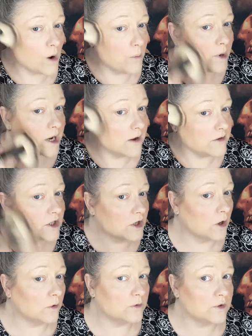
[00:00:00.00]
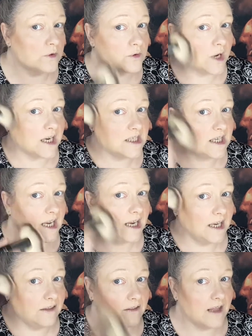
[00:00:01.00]
and we're going to concentrate
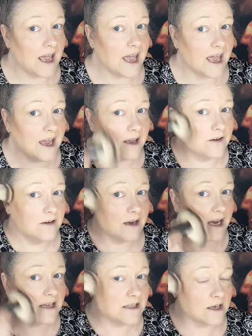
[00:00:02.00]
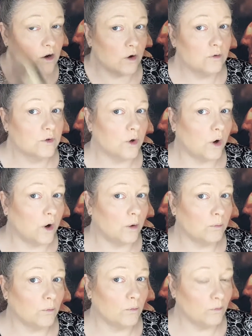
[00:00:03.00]
it in there as a contour.